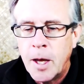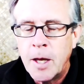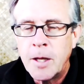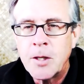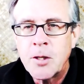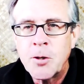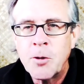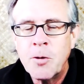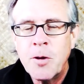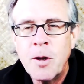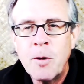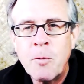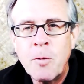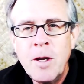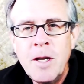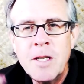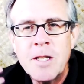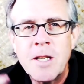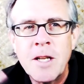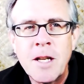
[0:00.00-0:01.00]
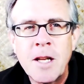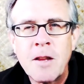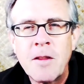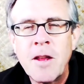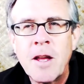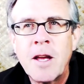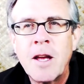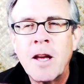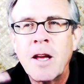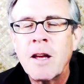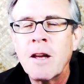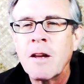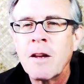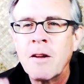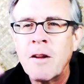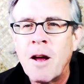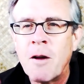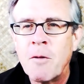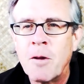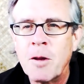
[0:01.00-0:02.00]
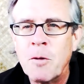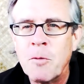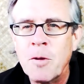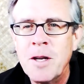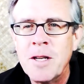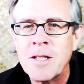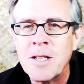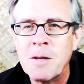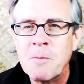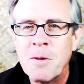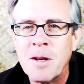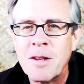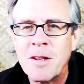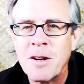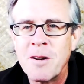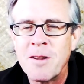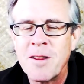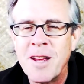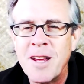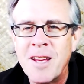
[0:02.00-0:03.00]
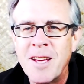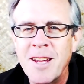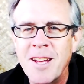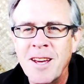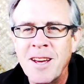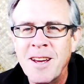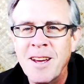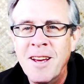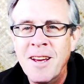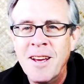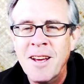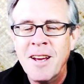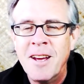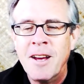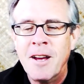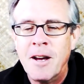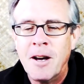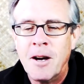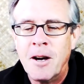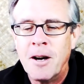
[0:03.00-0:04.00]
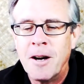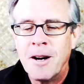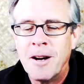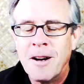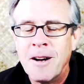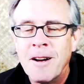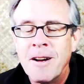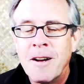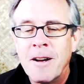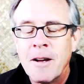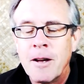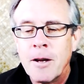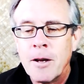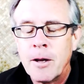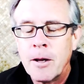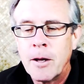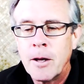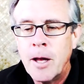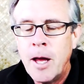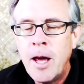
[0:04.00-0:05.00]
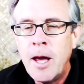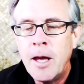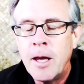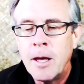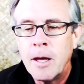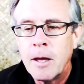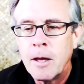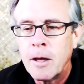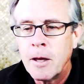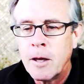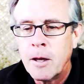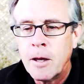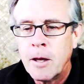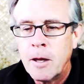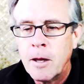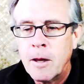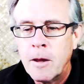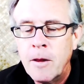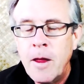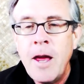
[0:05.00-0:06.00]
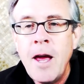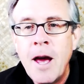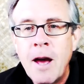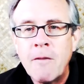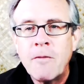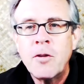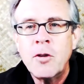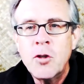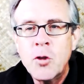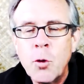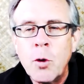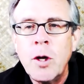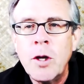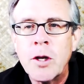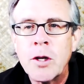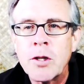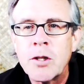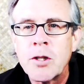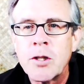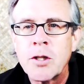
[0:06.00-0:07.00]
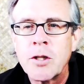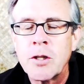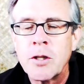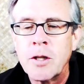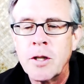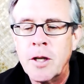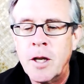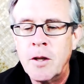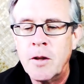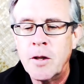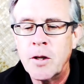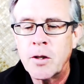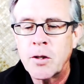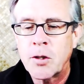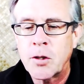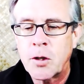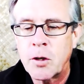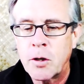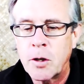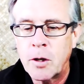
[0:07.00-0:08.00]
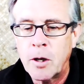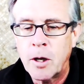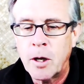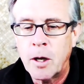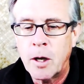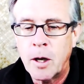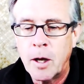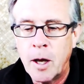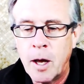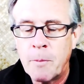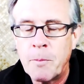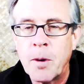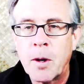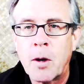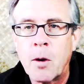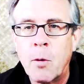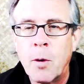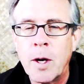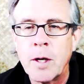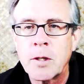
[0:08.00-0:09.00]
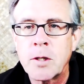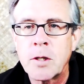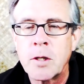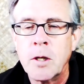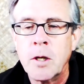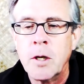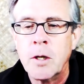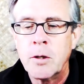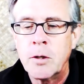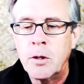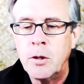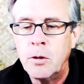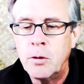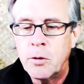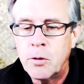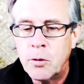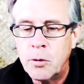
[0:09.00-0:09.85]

And so they're reasoning, thinking, not really reasoning, but they're thinking, uh, hey, they have to join us in this epic quest to,